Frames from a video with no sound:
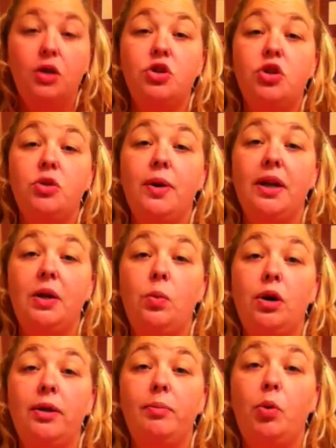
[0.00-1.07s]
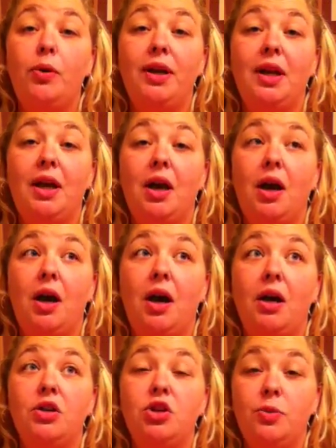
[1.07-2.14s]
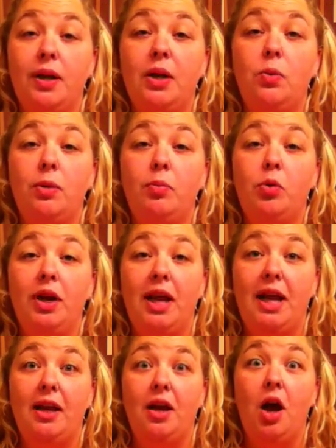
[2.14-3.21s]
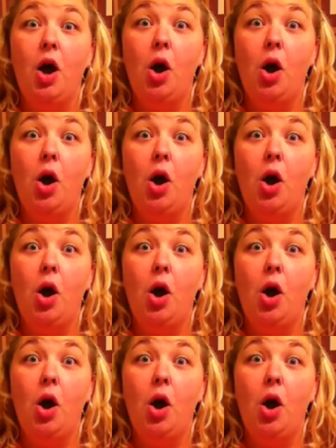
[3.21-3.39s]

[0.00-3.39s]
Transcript: 281.8.